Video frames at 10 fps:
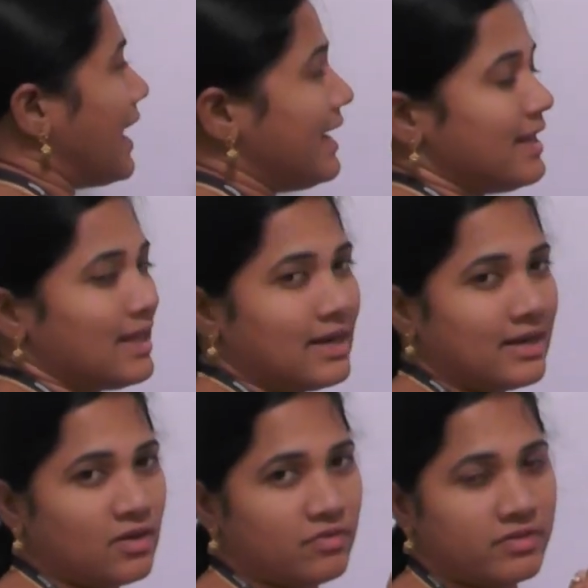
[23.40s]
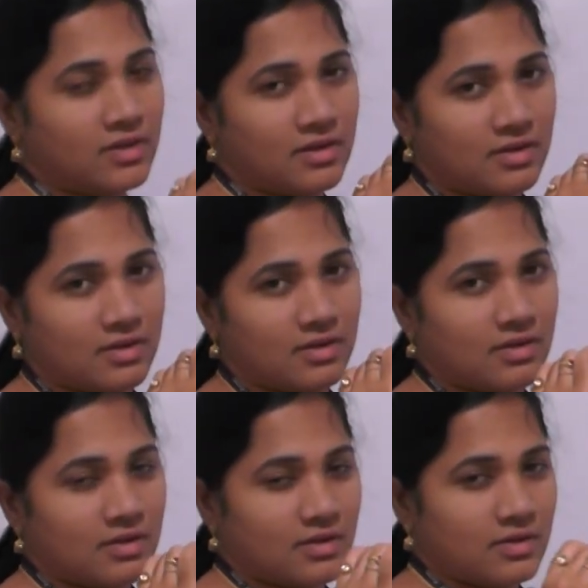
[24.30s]
ideality of the
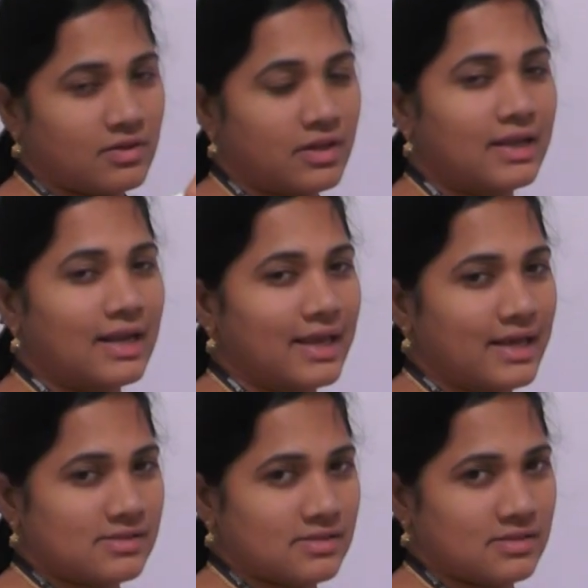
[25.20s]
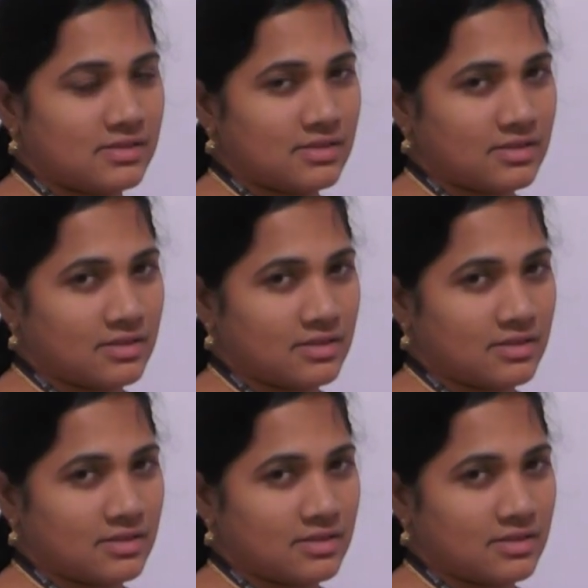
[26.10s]
real gases.